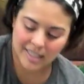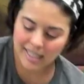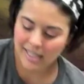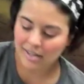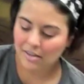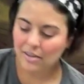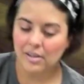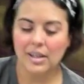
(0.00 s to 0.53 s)

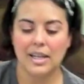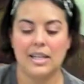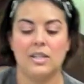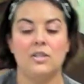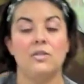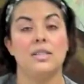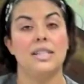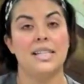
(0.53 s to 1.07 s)
here,
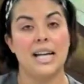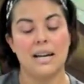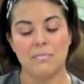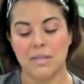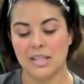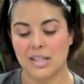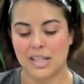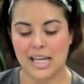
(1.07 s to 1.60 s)
do the
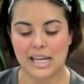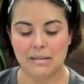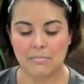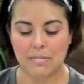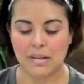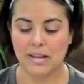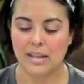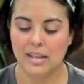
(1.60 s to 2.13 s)
diamond shape,
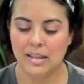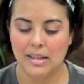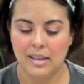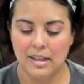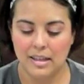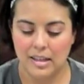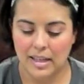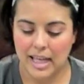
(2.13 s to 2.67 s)

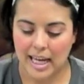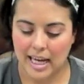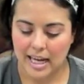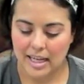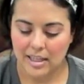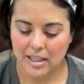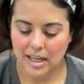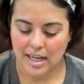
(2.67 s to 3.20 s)

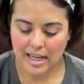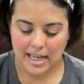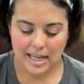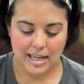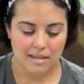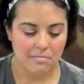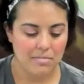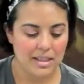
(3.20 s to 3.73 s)
and you got
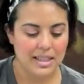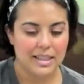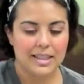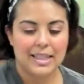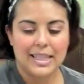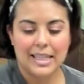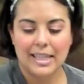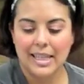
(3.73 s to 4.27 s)
A, B,
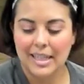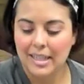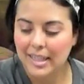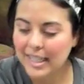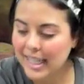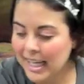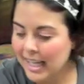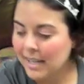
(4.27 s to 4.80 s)
C, and
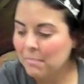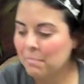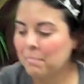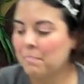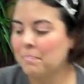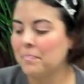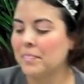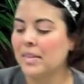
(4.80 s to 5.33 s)
D.
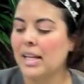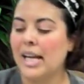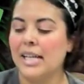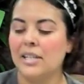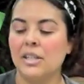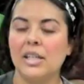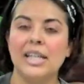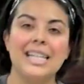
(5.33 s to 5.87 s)
And
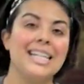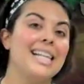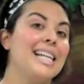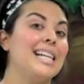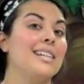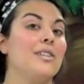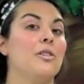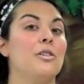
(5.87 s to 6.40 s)
you're going to
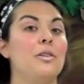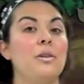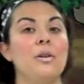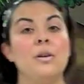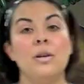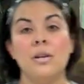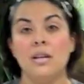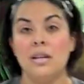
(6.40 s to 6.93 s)
get your
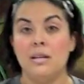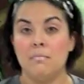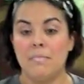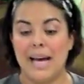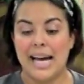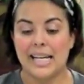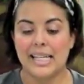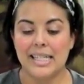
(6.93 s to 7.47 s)

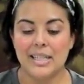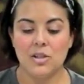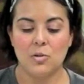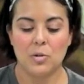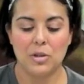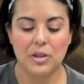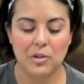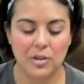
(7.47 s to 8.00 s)
package
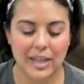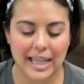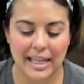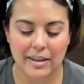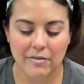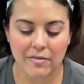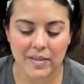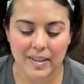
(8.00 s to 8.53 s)
or your
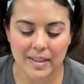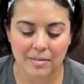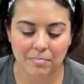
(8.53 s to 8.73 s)
gifts